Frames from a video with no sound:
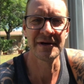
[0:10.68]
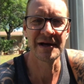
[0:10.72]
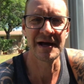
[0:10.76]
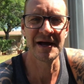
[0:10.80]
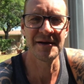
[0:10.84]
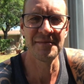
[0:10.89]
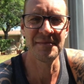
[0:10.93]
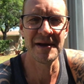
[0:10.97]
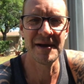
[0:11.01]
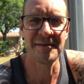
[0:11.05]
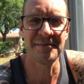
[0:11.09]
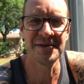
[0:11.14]

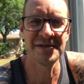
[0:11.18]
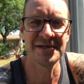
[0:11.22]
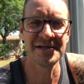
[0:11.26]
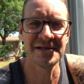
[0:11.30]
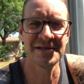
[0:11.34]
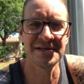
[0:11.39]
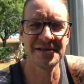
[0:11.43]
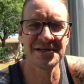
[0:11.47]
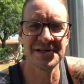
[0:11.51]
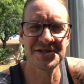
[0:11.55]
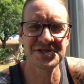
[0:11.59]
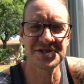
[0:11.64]
I'm Eben
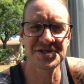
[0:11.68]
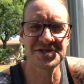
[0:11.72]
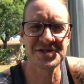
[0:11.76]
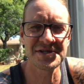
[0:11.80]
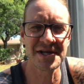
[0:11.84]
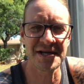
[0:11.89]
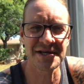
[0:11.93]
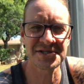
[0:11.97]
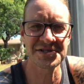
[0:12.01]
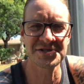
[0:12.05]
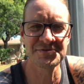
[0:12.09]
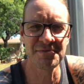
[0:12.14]
and this is
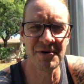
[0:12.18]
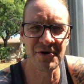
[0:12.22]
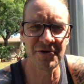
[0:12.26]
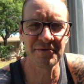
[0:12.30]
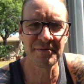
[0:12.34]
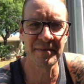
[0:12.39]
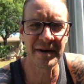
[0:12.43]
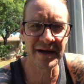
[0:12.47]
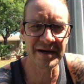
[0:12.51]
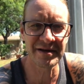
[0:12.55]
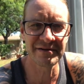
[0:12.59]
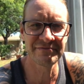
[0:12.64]
Texas
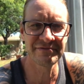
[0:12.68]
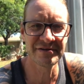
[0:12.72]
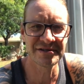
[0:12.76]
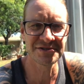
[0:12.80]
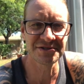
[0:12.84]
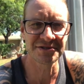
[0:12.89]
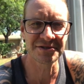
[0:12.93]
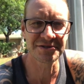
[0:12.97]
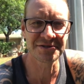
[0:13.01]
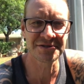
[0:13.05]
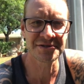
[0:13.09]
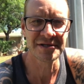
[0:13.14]
Motorbike
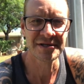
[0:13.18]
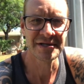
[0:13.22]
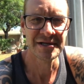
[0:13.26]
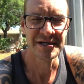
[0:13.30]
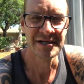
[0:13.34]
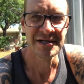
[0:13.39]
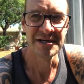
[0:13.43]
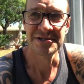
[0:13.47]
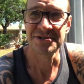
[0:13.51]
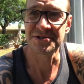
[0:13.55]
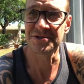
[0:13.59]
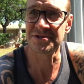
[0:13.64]
Adventures.
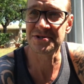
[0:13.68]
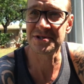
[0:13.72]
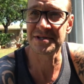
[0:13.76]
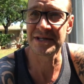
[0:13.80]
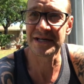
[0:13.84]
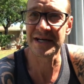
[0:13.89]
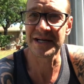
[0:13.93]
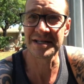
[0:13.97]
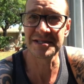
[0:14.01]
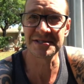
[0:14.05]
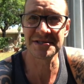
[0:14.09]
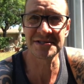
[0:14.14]
So it's a
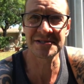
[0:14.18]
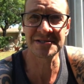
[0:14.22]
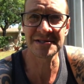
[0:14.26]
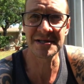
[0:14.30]
nice